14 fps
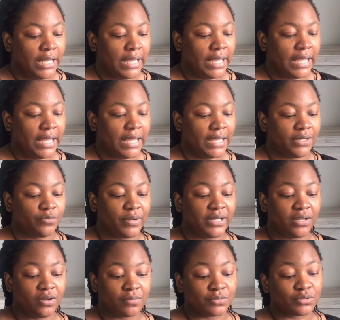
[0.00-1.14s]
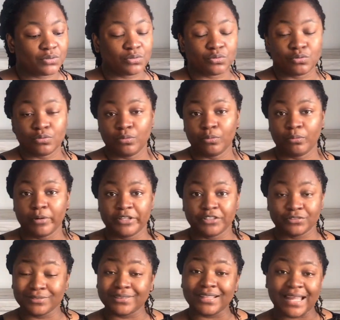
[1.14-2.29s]
And when it comes to
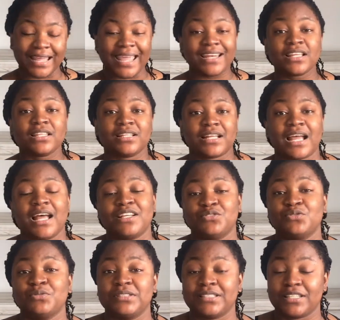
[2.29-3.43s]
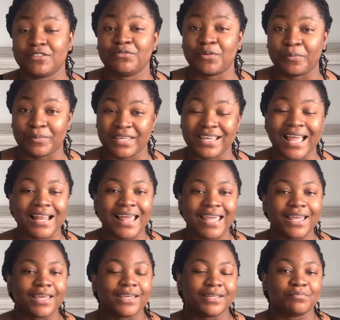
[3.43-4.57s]
like anything that has to do with skin, for me, I like
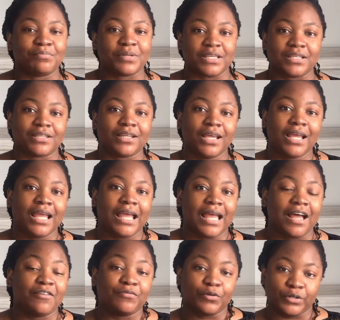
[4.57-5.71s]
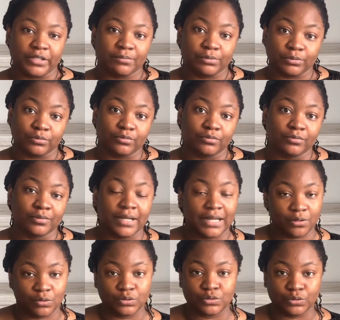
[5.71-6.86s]
it being affordable, and
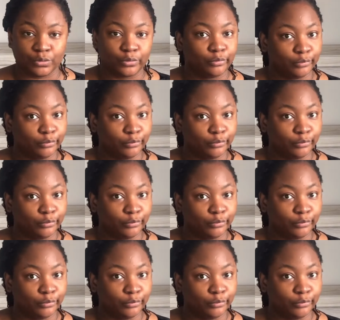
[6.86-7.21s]
also